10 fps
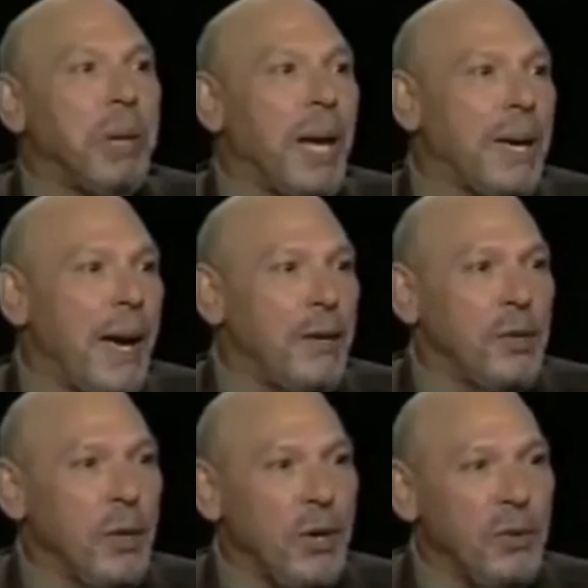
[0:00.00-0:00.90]
black guy
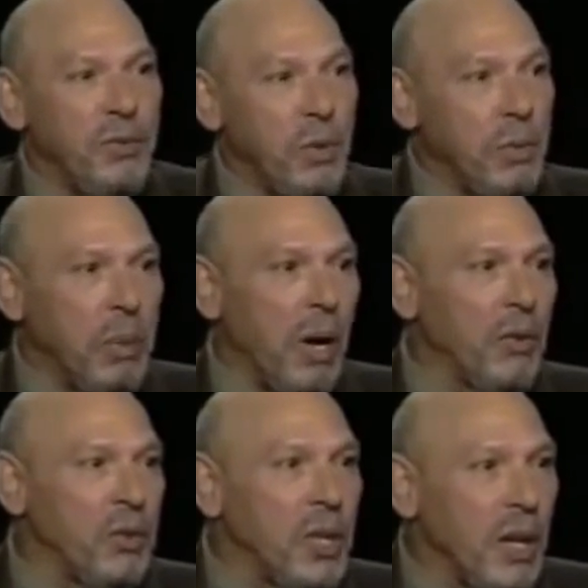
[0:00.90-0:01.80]
in charge of foreign
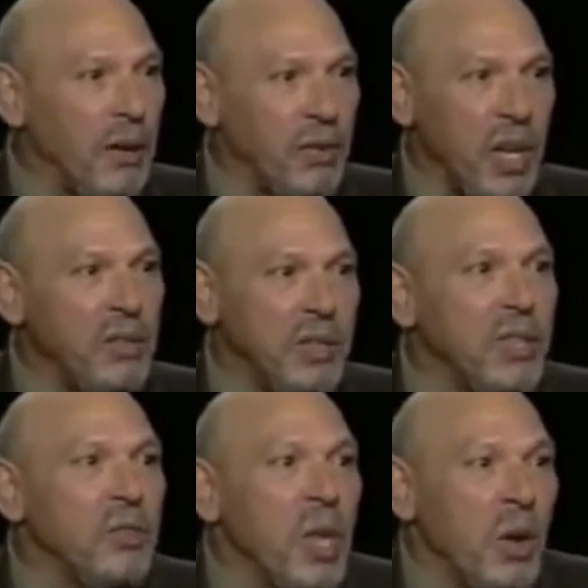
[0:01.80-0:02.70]
policy in the United States.
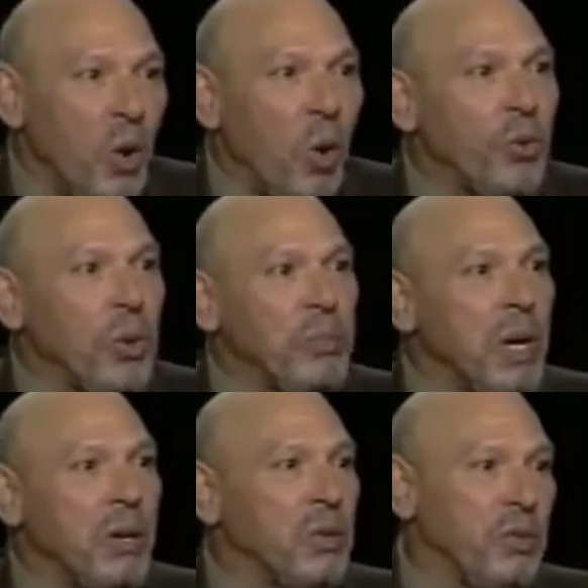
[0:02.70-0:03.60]
It didn't alter
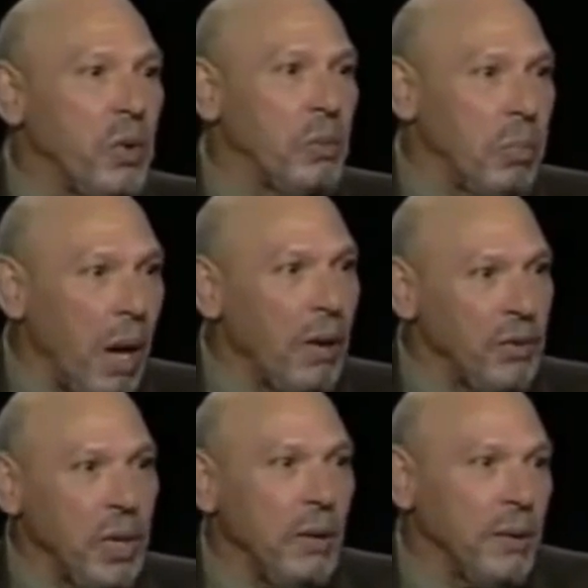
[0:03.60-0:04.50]
American foreign
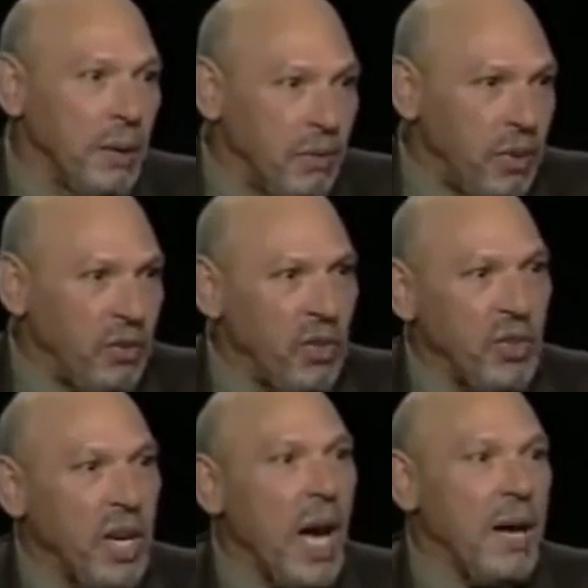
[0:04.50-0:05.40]
policy, other than this
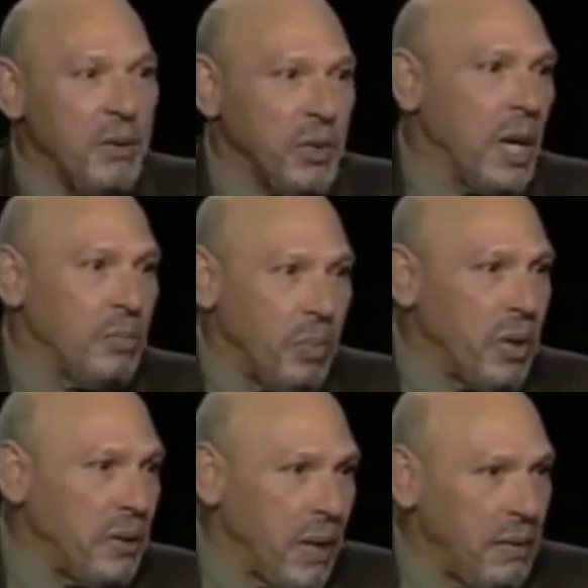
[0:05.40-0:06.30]
is the guy who's now
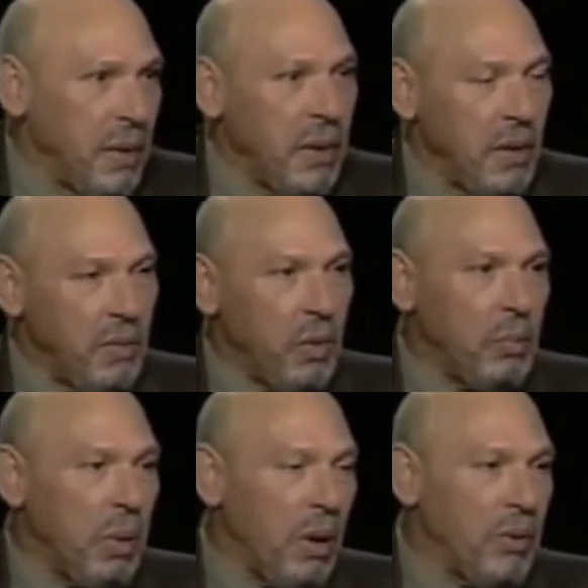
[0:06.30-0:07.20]
putting that
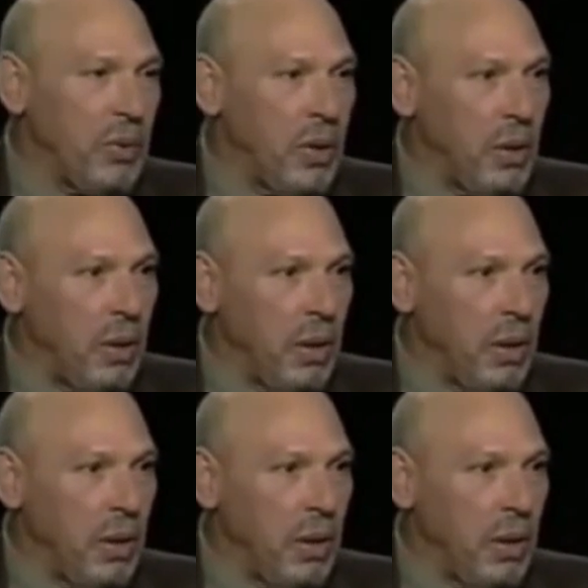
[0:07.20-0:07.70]
foreign policy in.